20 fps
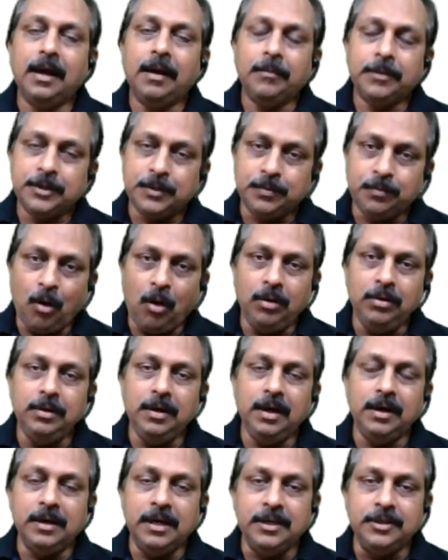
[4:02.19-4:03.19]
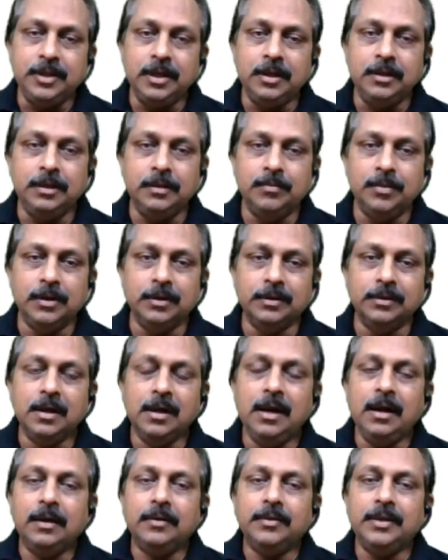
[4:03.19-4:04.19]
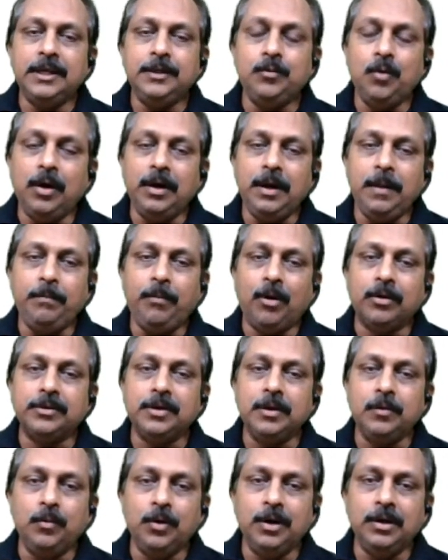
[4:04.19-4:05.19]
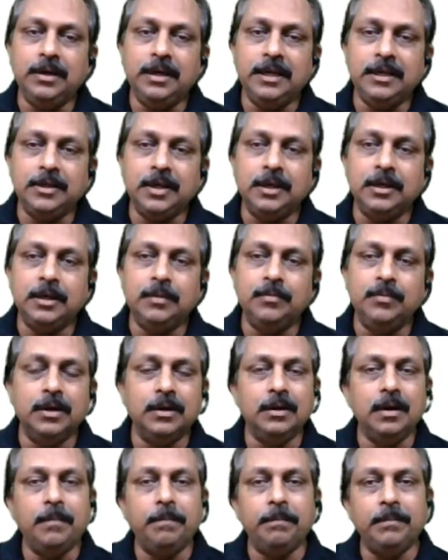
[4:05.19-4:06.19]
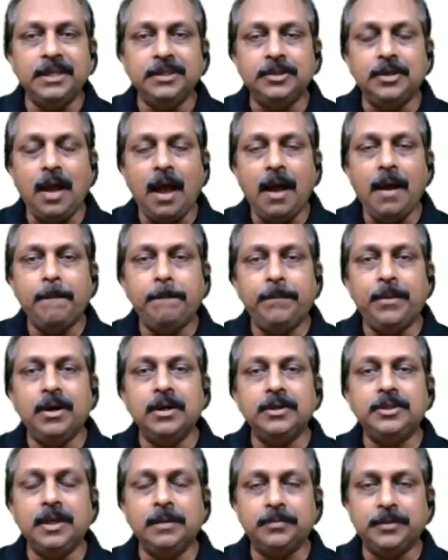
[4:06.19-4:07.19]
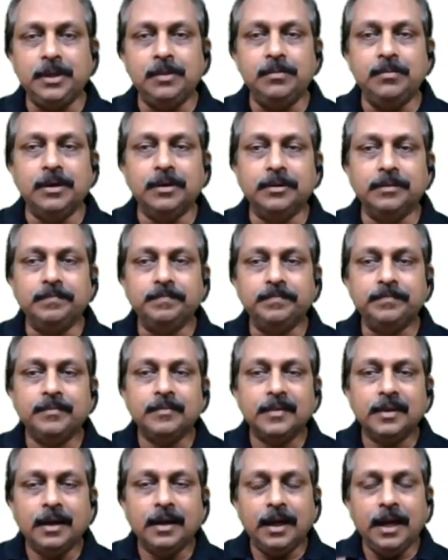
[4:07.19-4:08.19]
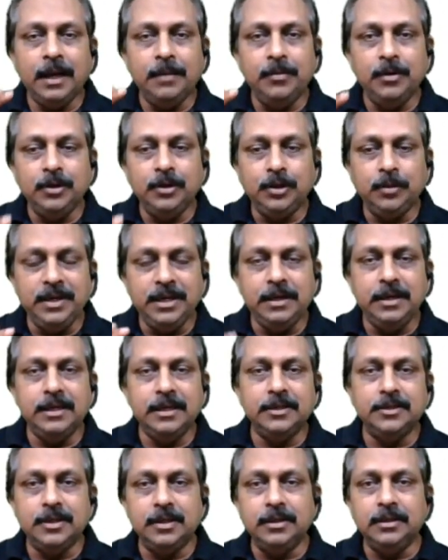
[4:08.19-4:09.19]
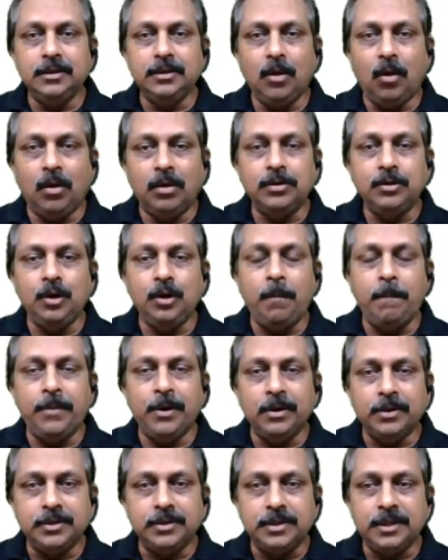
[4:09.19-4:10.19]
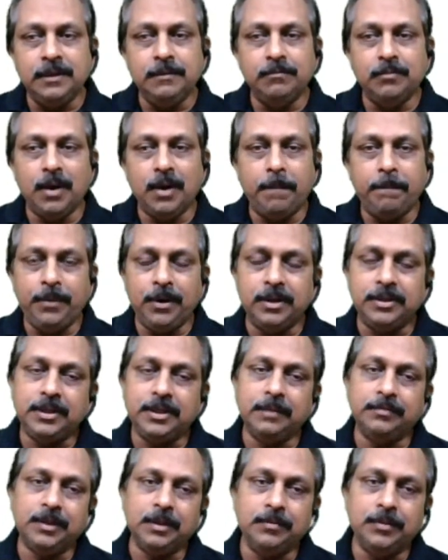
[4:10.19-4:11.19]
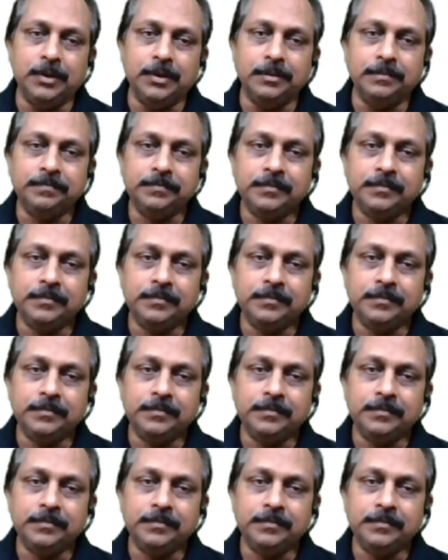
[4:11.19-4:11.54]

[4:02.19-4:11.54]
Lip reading: Small, discernible. There is one important word, discernible, means perceptible, able to be discerned or to perceive, perceptible.